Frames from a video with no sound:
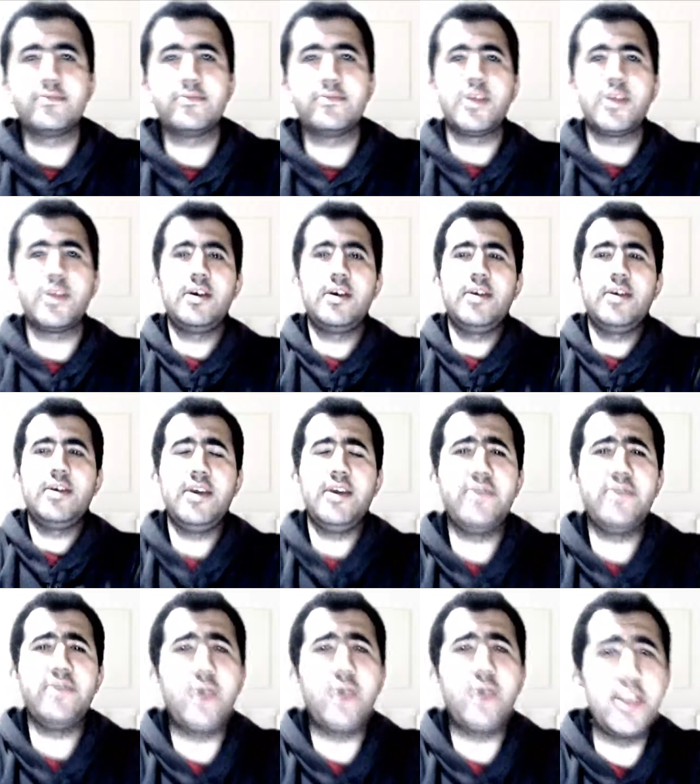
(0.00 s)

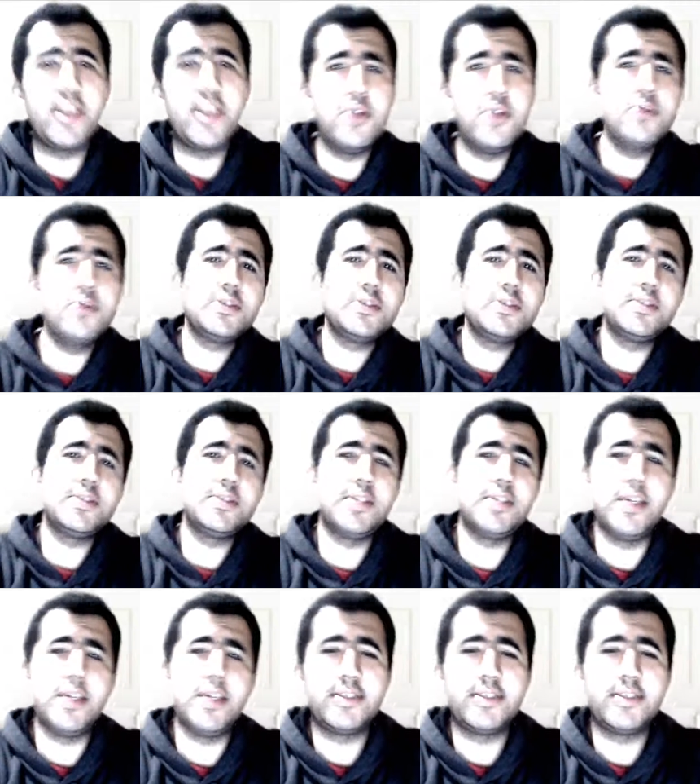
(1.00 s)
everyone uses it
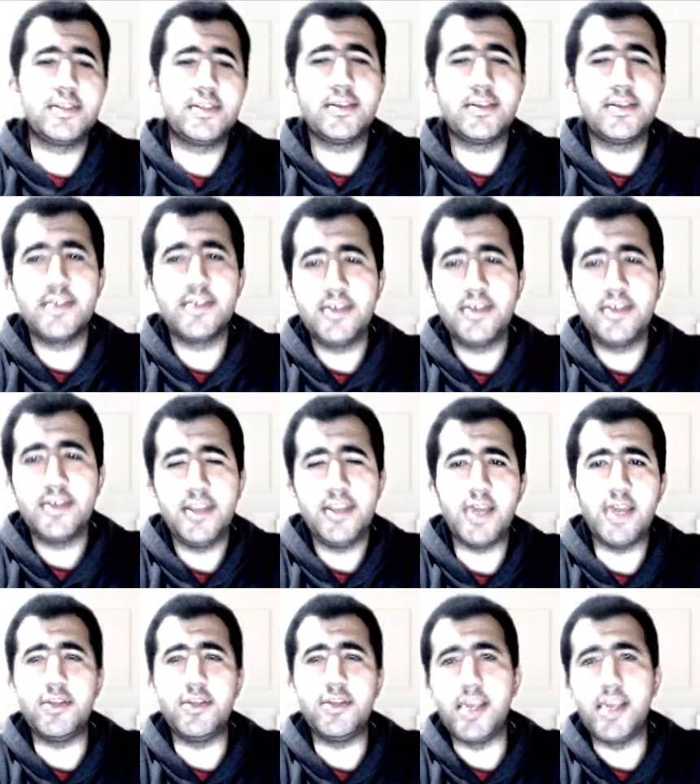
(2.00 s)

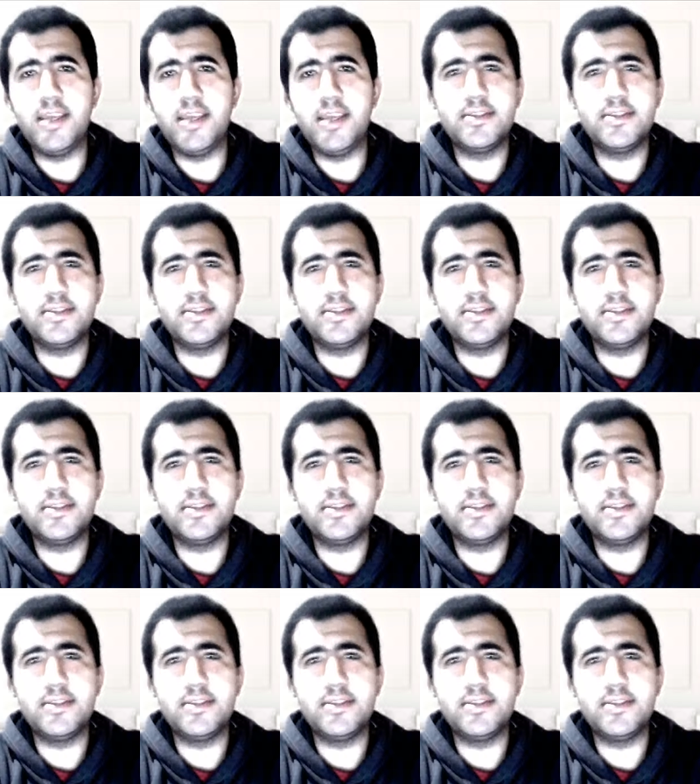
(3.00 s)
nowadays.